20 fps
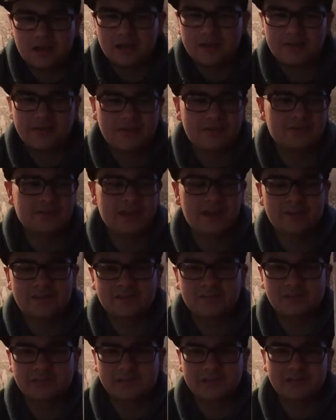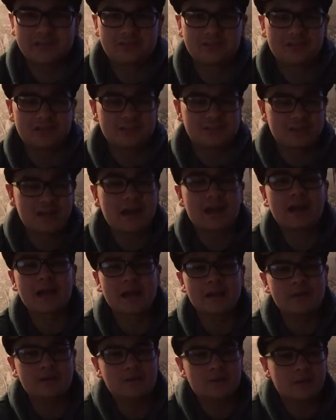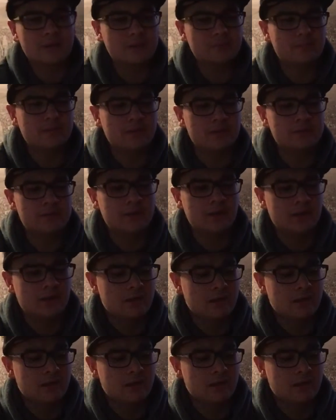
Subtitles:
the Nathan Drake collection. I highly recommend